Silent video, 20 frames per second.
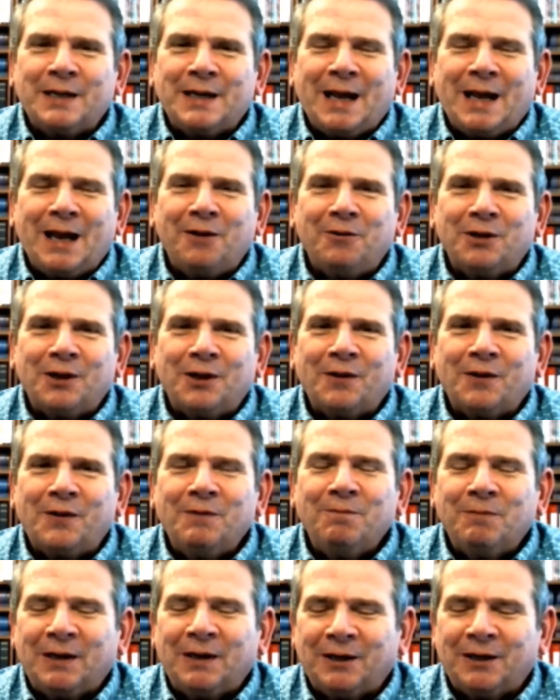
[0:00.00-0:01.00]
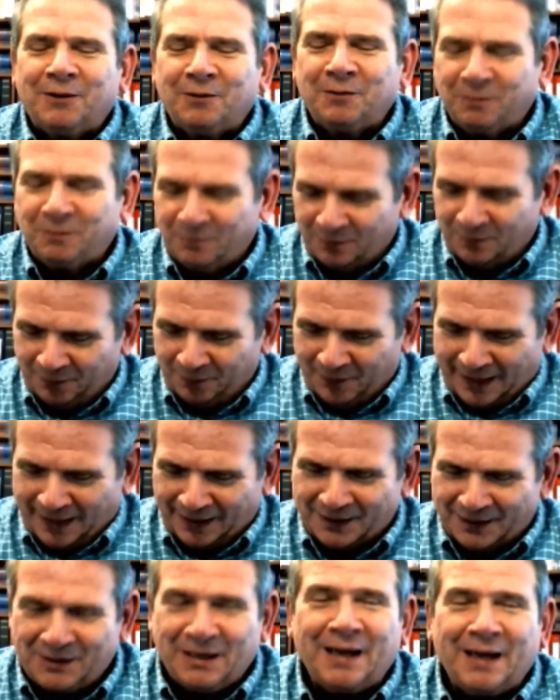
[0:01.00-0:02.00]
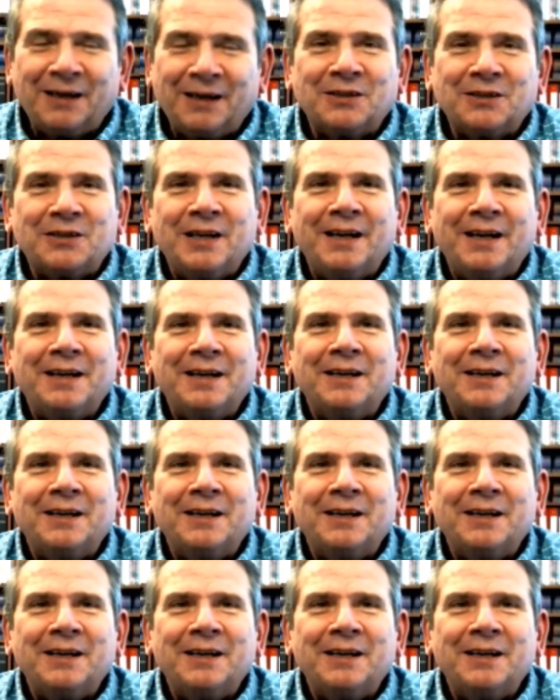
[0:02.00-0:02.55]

now and Valentine's Day.